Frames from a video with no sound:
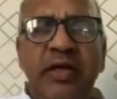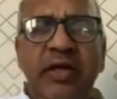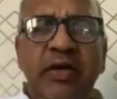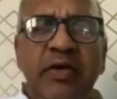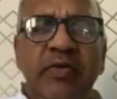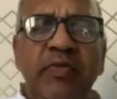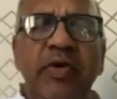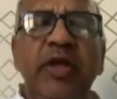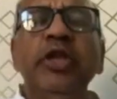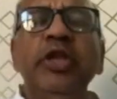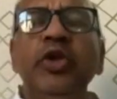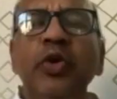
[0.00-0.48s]

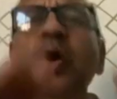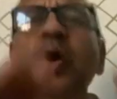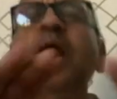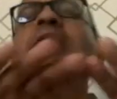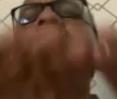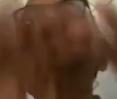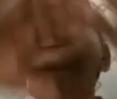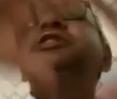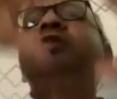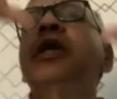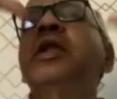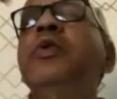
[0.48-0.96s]
When you are
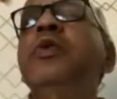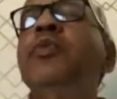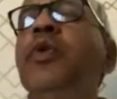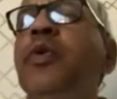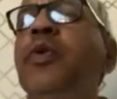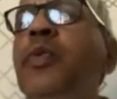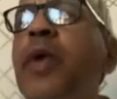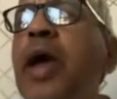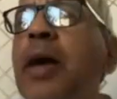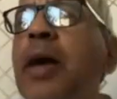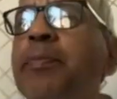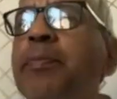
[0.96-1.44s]
sarva
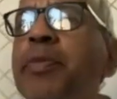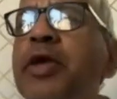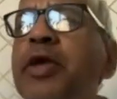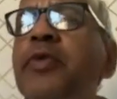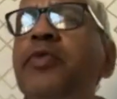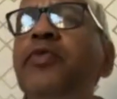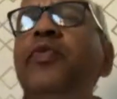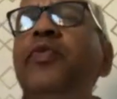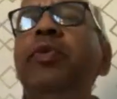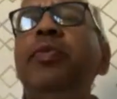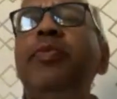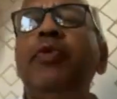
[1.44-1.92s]

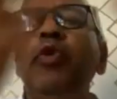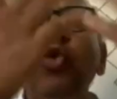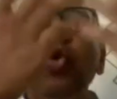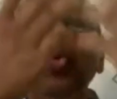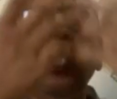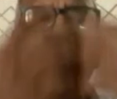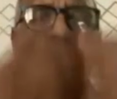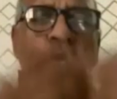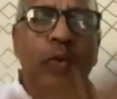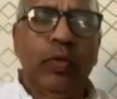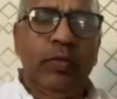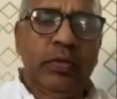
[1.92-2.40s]
vyapi
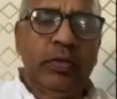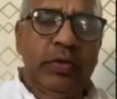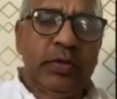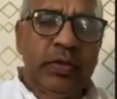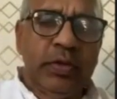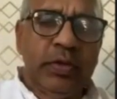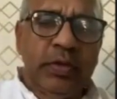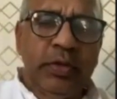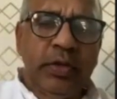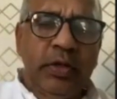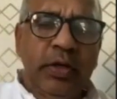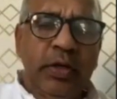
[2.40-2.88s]
vibhu,
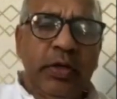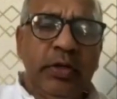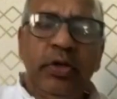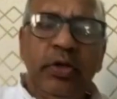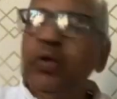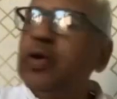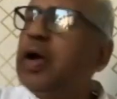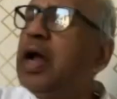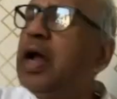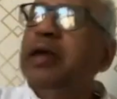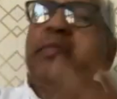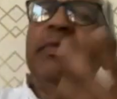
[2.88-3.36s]
you
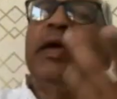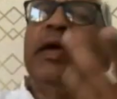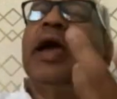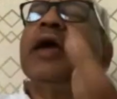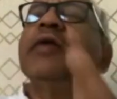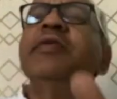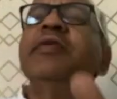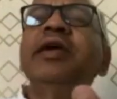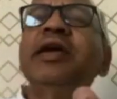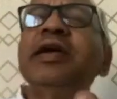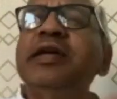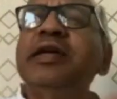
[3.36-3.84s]
can't be
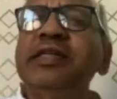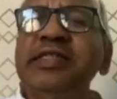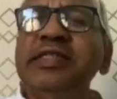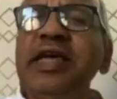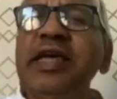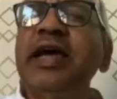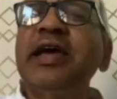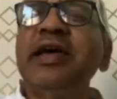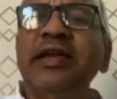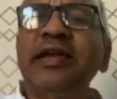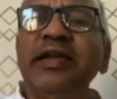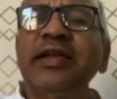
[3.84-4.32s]
having a
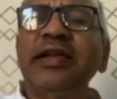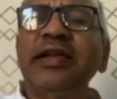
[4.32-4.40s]
desire.